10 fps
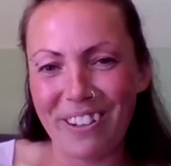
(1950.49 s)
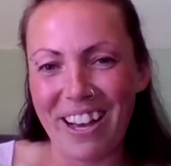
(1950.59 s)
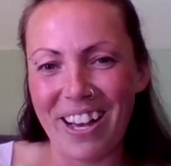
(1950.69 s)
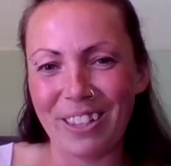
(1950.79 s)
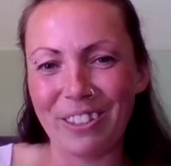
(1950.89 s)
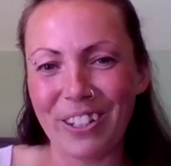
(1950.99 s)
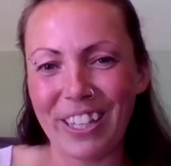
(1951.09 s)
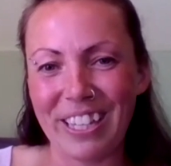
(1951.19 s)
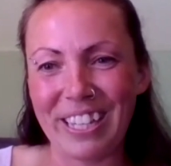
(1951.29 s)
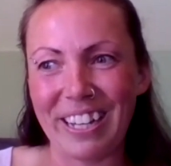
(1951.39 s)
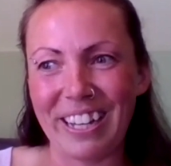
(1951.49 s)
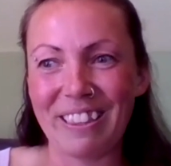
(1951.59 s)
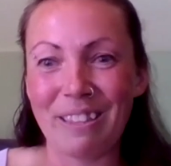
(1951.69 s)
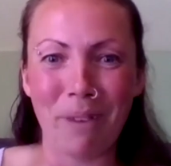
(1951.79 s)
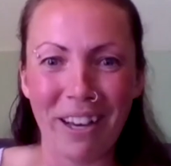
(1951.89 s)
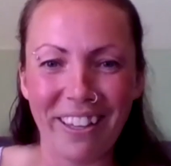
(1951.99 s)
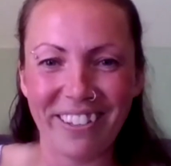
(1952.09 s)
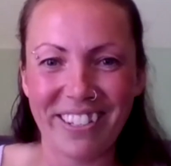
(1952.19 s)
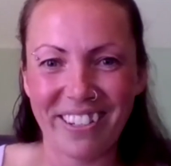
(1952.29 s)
Uh, look in the mud.